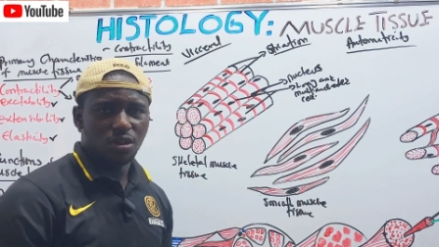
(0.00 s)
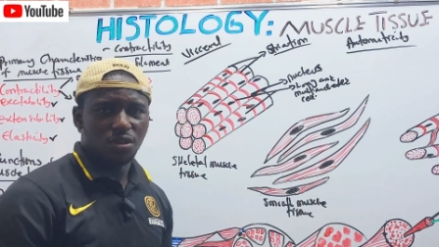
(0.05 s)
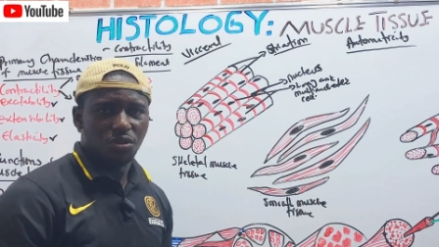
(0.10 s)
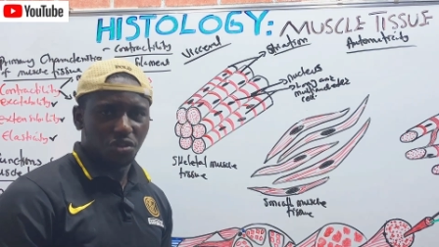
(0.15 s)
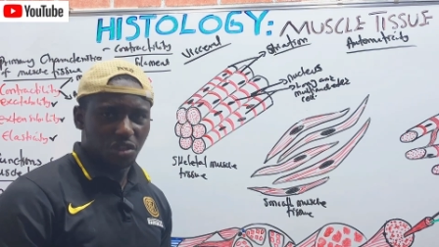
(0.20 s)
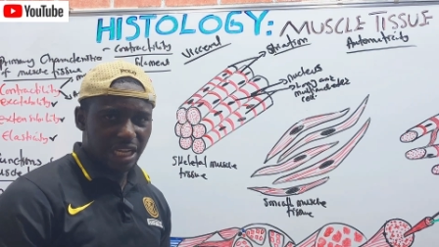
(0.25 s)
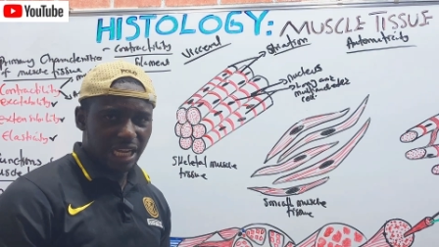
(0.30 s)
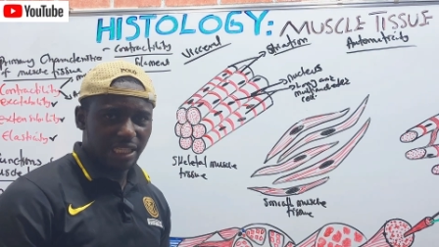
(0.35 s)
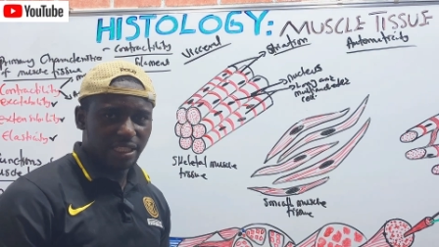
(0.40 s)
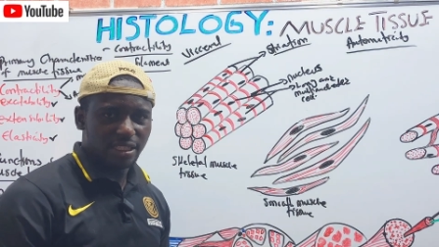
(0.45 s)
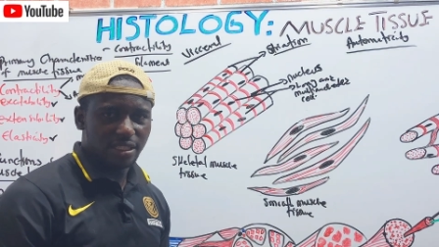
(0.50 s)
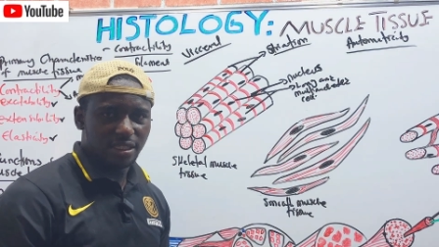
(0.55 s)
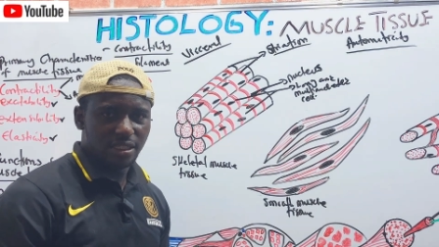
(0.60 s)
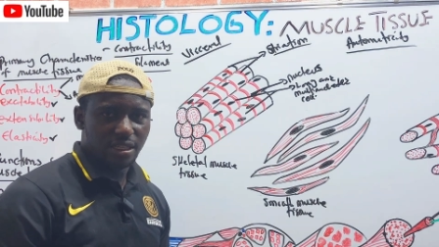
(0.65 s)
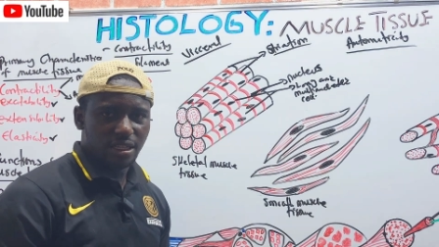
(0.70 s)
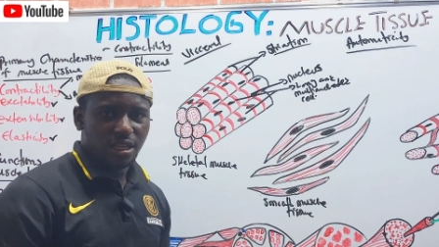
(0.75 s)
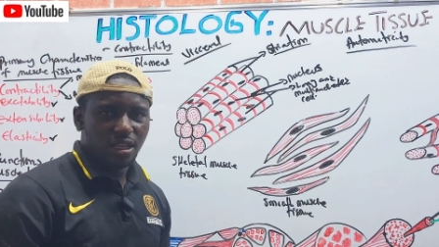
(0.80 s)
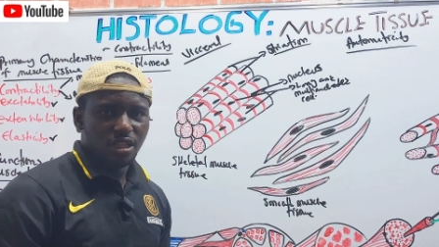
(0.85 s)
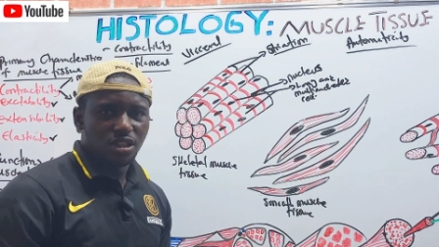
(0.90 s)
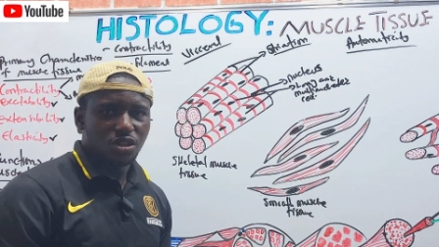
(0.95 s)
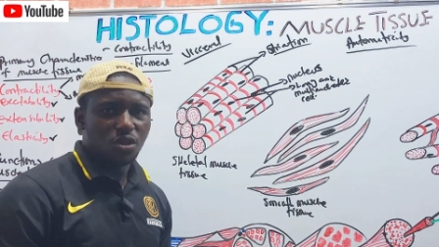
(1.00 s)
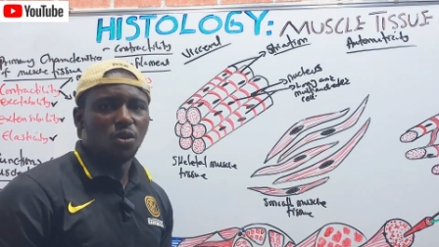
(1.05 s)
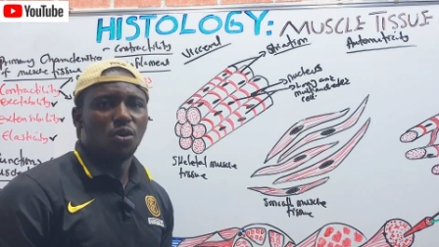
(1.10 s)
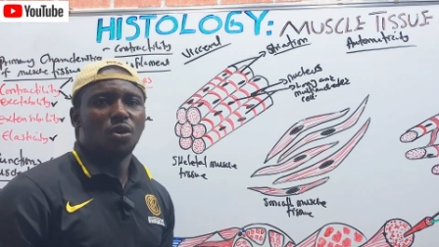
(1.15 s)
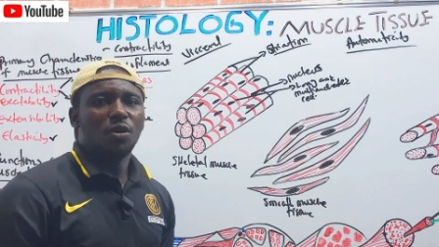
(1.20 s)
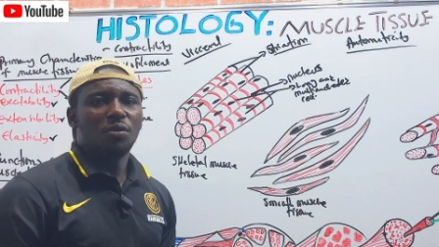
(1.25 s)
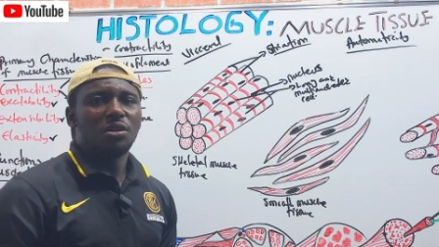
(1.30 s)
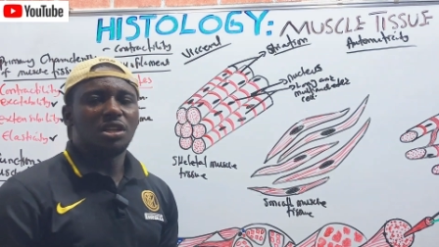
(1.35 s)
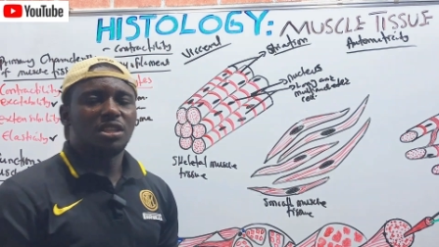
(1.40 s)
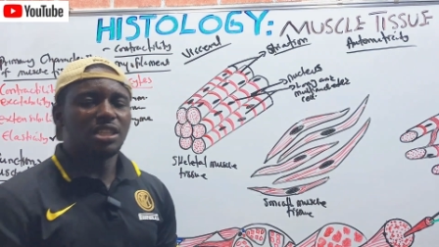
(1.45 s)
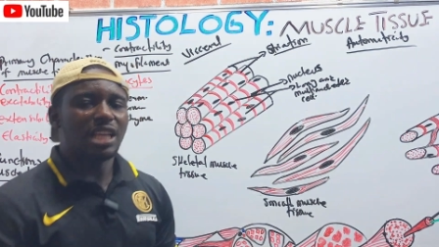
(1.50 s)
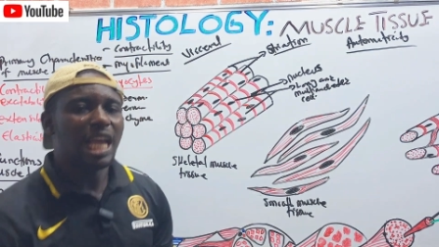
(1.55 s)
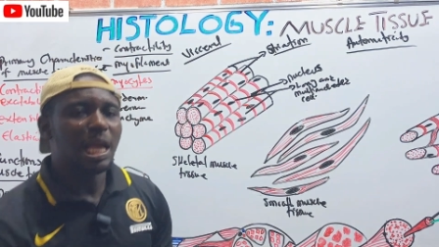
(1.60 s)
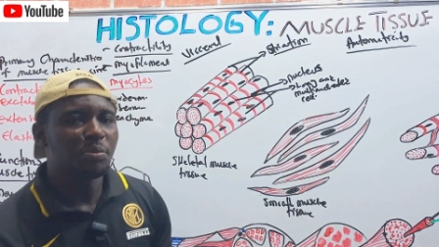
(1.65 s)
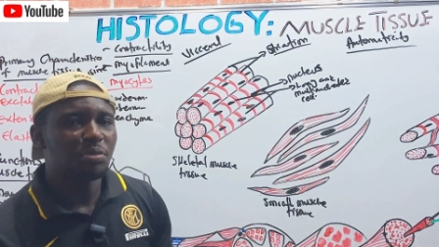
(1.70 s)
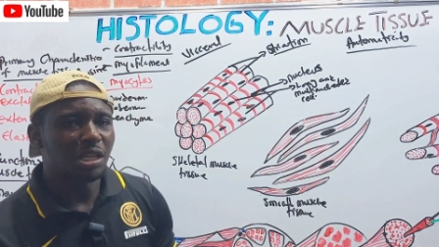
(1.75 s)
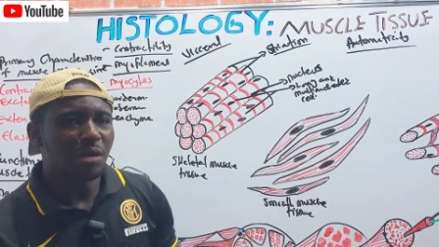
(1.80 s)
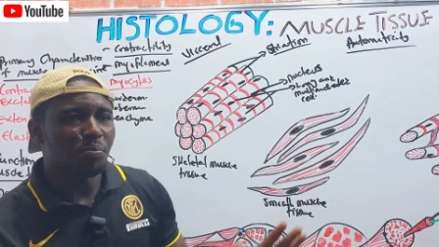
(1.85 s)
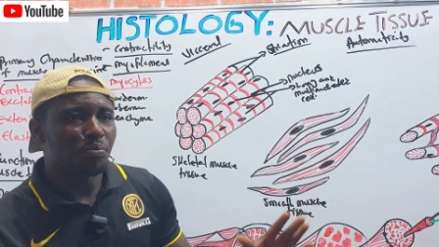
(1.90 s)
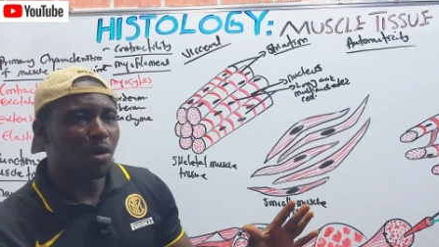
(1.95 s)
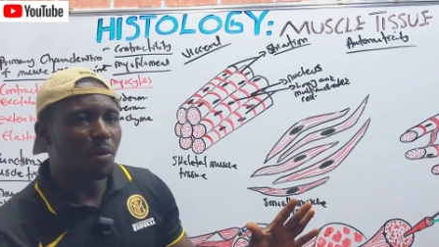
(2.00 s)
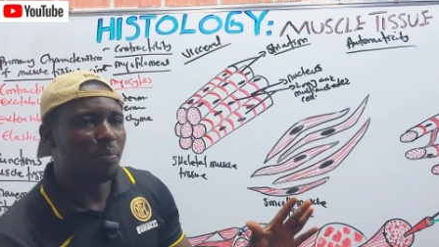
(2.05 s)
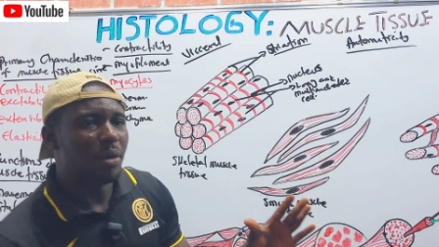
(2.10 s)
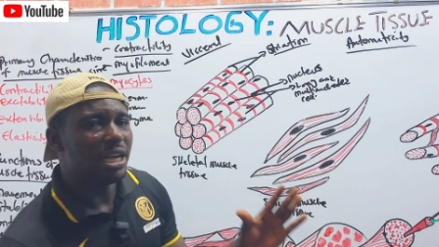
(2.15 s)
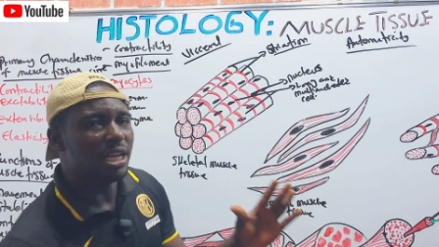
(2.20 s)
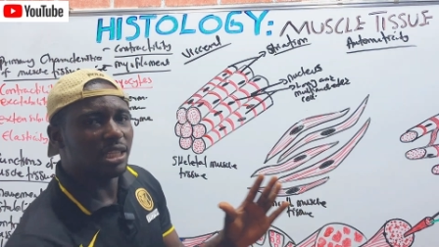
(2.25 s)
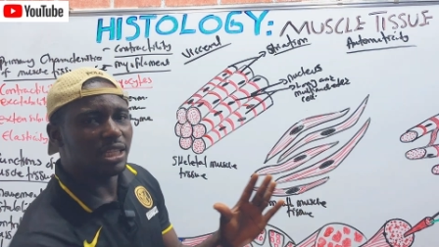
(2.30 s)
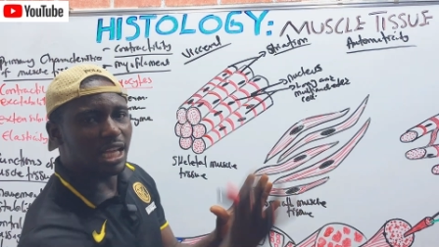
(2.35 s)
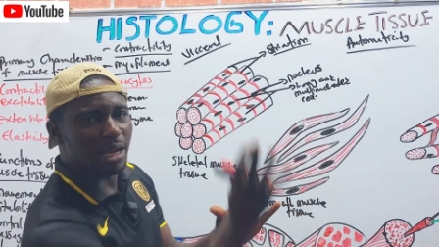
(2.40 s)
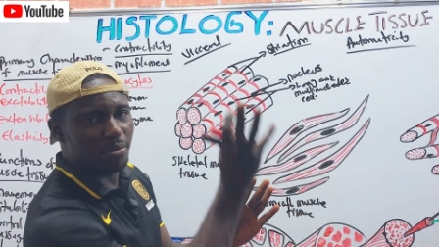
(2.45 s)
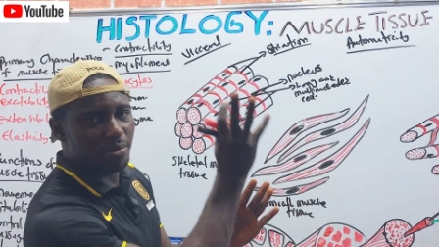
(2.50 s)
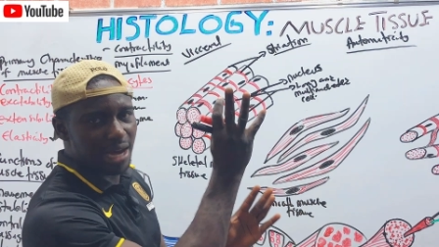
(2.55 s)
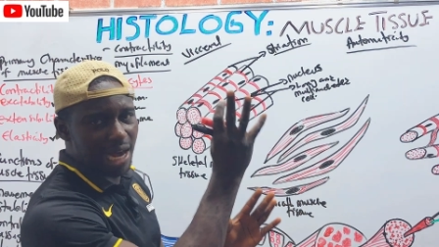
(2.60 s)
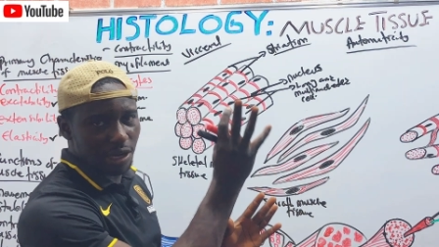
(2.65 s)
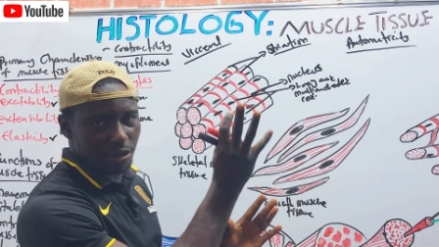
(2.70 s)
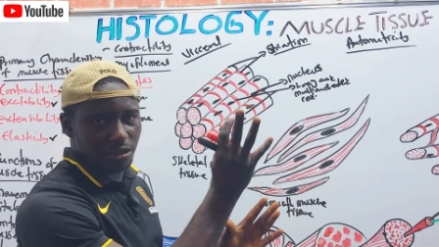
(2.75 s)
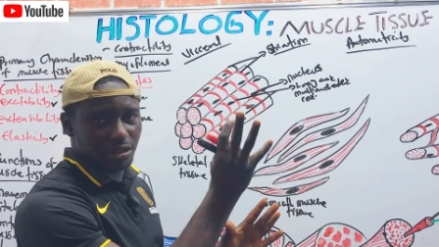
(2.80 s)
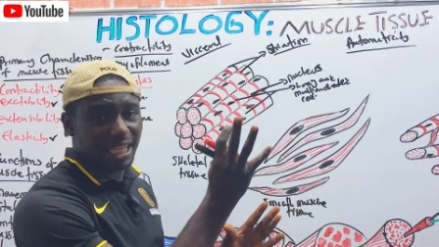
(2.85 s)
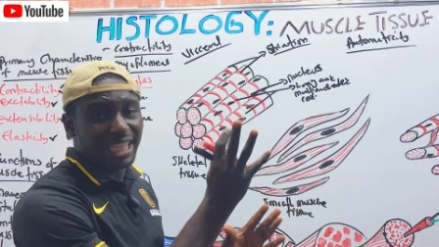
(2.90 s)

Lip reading: You get? So it helps in propelling them out.